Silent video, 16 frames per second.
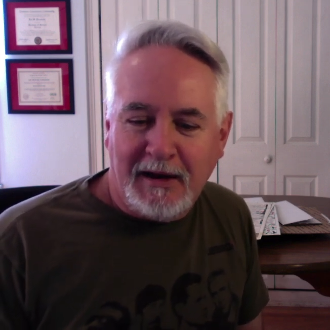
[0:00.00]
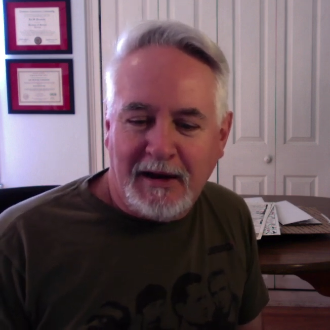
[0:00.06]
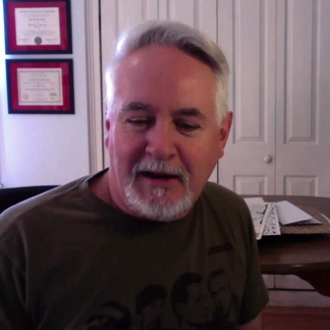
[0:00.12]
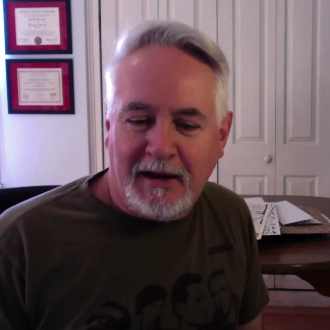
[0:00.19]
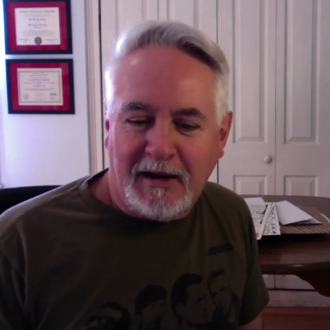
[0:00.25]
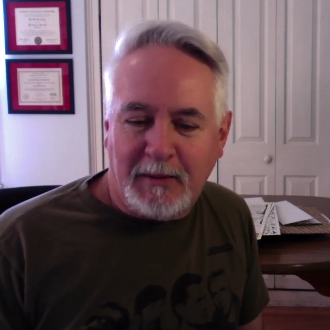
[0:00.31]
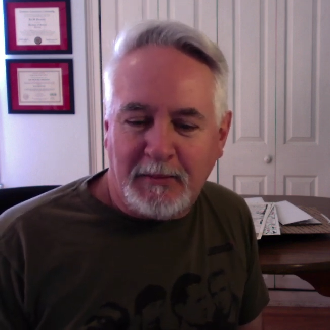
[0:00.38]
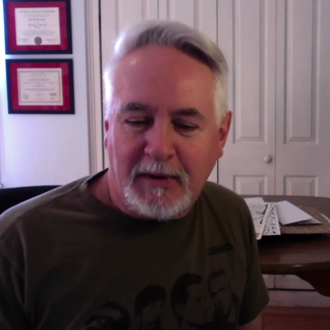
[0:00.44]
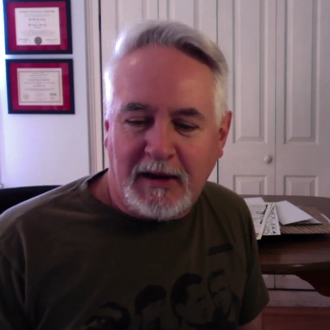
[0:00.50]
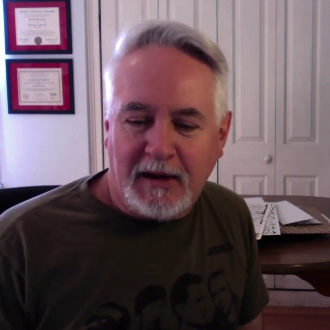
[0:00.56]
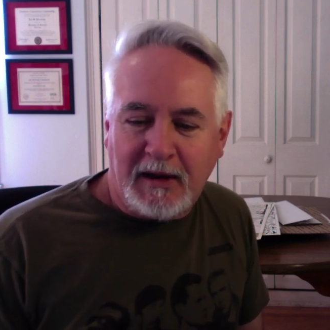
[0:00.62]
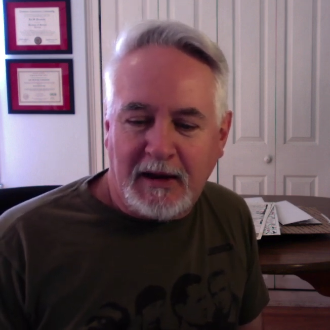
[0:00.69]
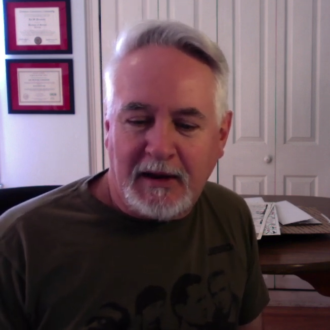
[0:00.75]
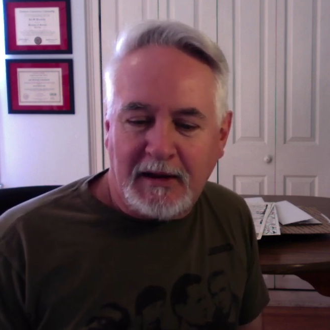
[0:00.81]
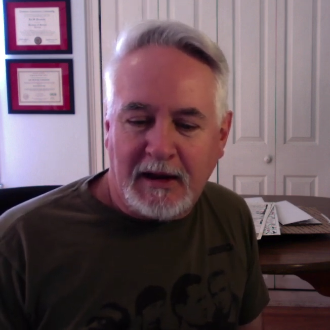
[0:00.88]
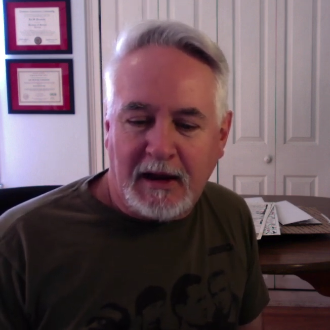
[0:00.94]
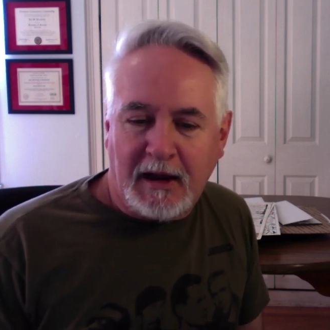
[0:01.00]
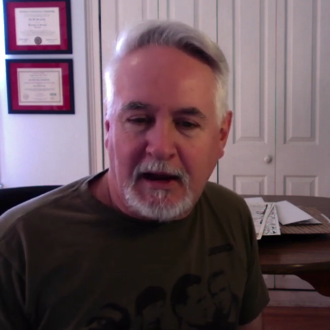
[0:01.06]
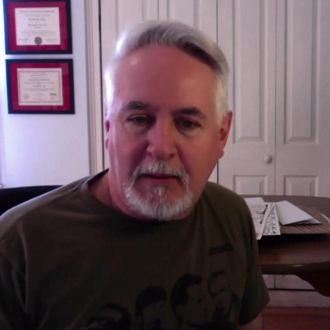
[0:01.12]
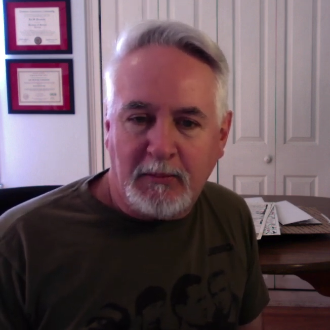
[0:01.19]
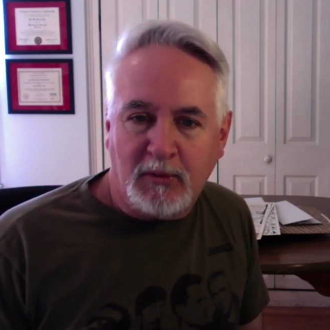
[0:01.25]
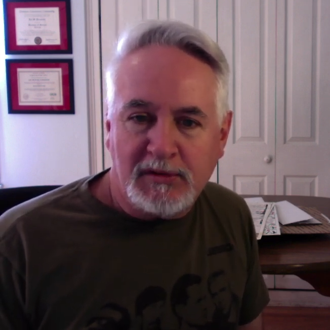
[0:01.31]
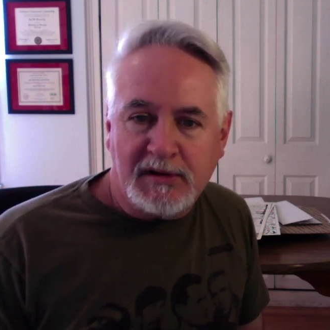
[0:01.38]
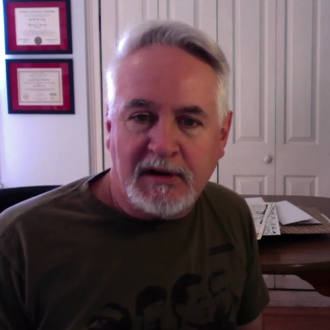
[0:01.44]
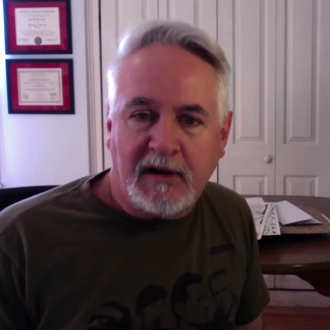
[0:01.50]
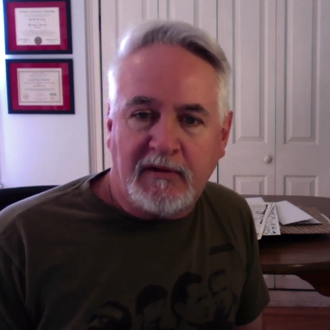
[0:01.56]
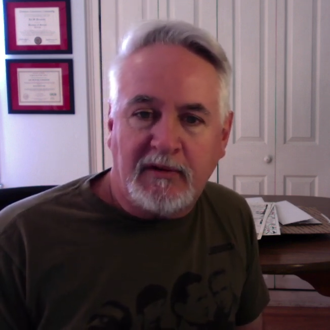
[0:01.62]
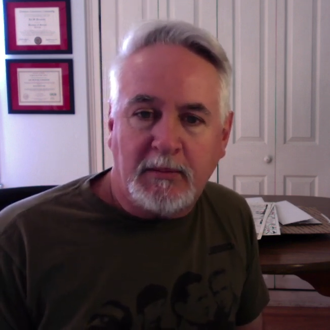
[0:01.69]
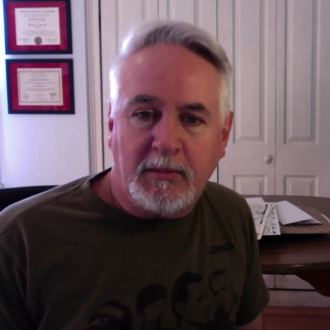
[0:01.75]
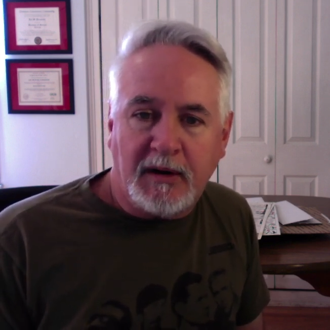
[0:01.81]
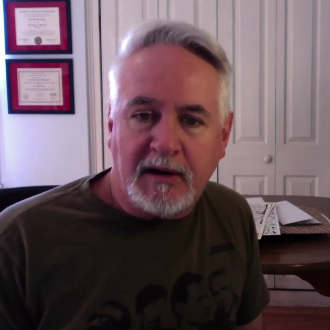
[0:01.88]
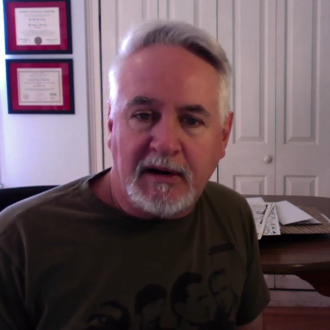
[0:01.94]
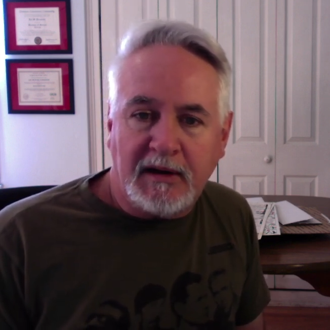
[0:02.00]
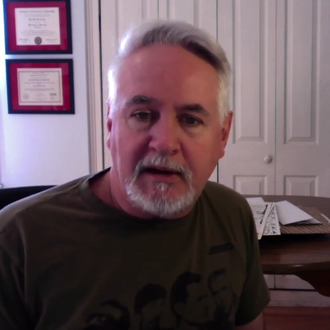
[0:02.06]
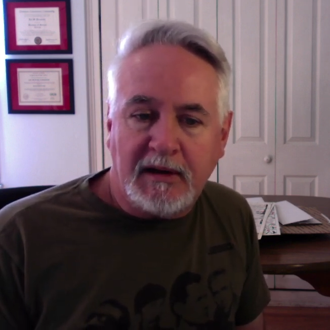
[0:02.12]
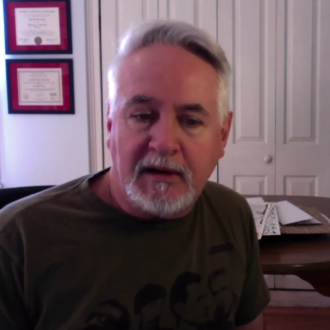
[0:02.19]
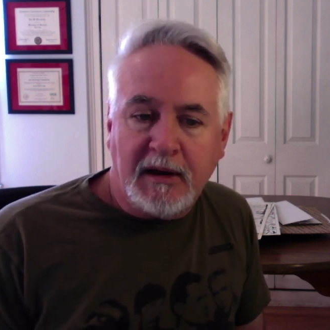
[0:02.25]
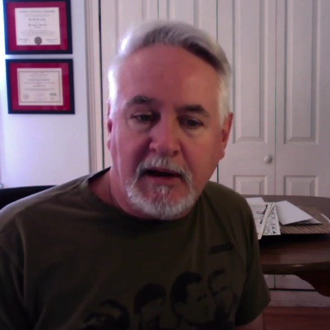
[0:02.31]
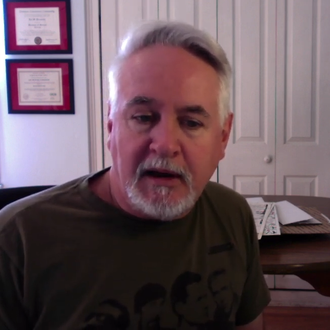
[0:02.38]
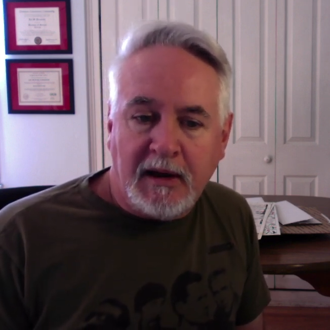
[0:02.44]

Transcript: And I'm wishing everybody